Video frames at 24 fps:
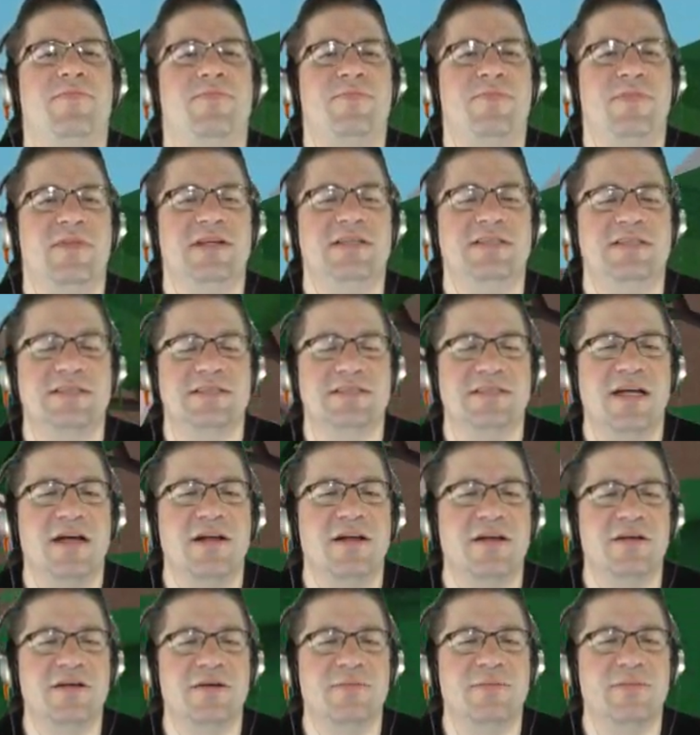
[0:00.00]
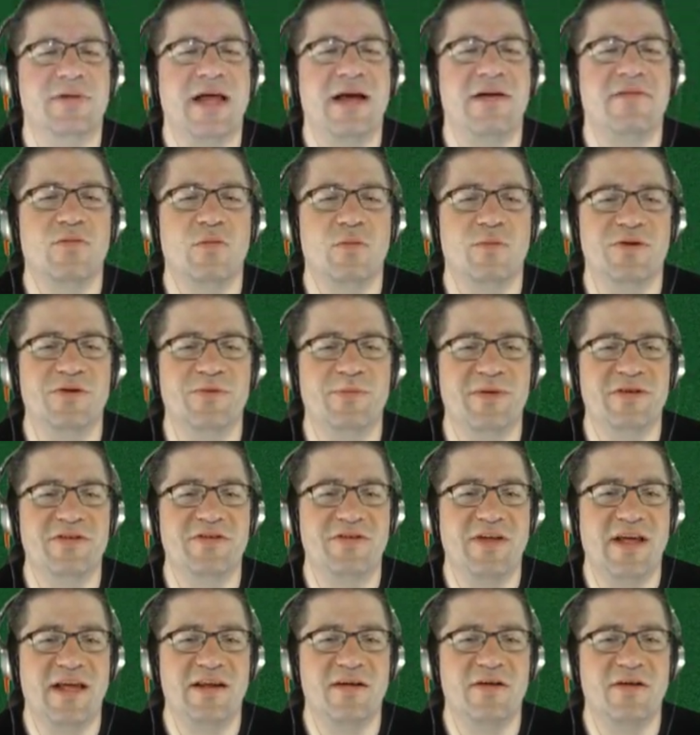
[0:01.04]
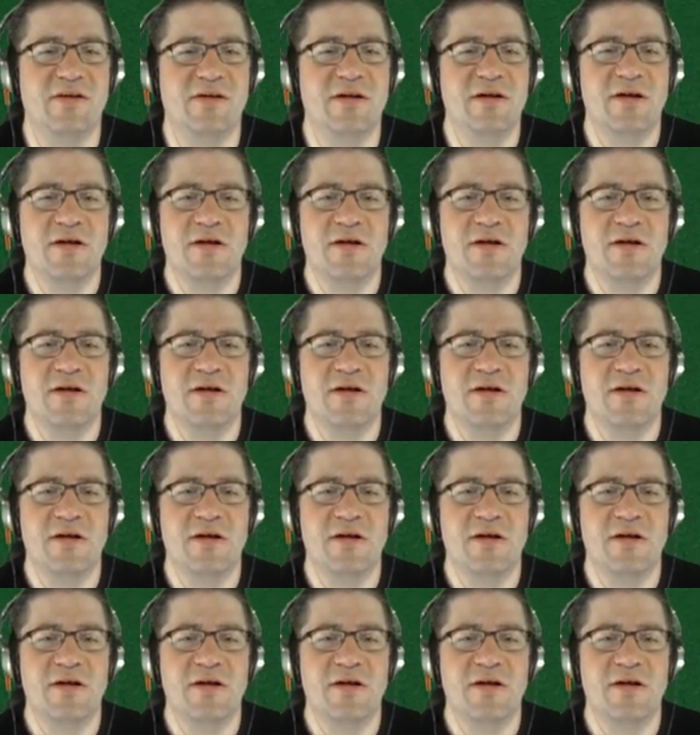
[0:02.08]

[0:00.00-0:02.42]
This is not a good platform to be standing on.